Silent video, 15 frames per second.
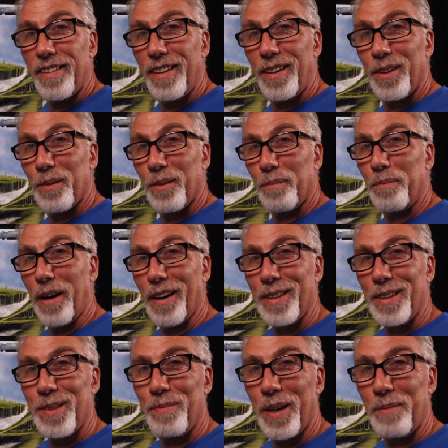you know,
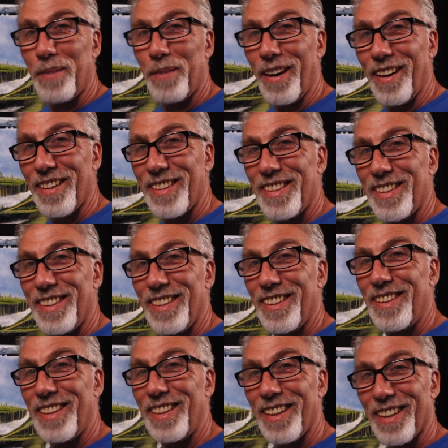box by box,
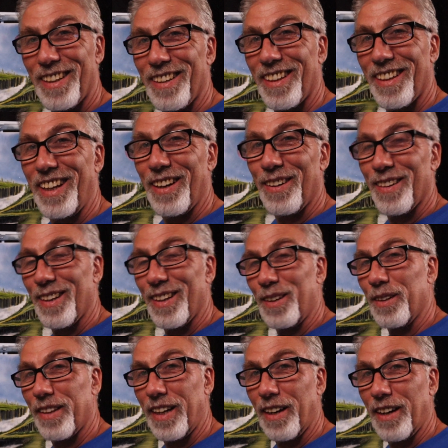did a little here, a
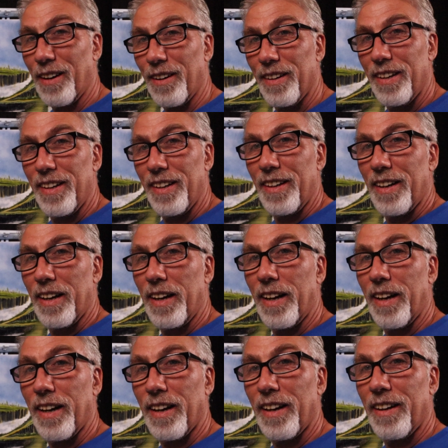little there.
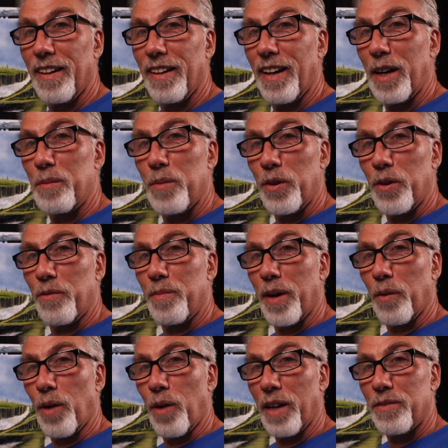Uh, I'd move my
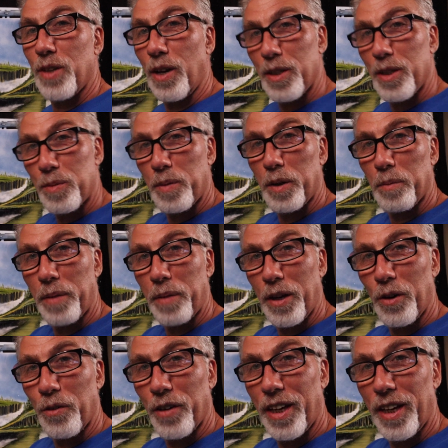wife's hospital bed
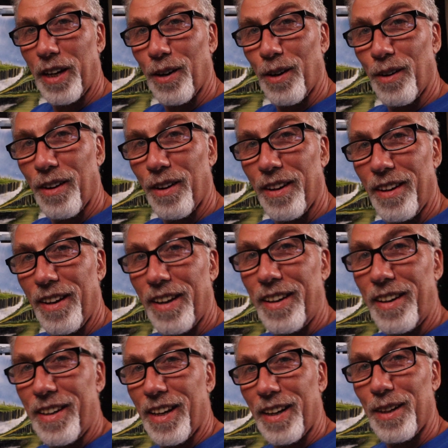over here,
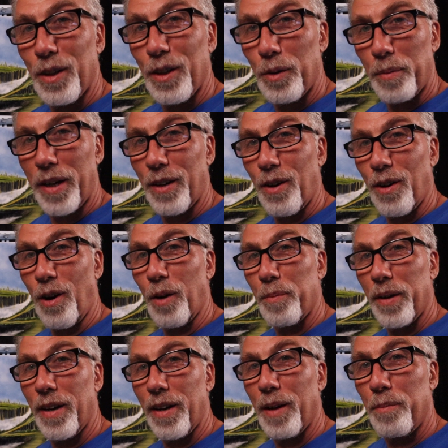cut a little bit of
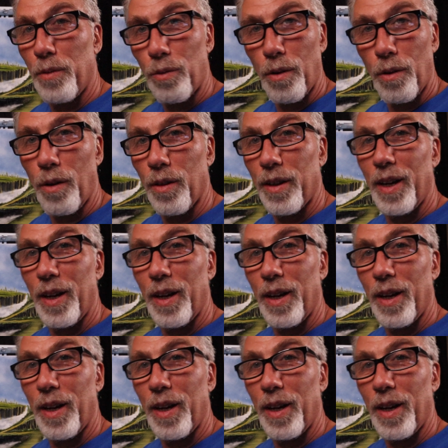carpet up, roll it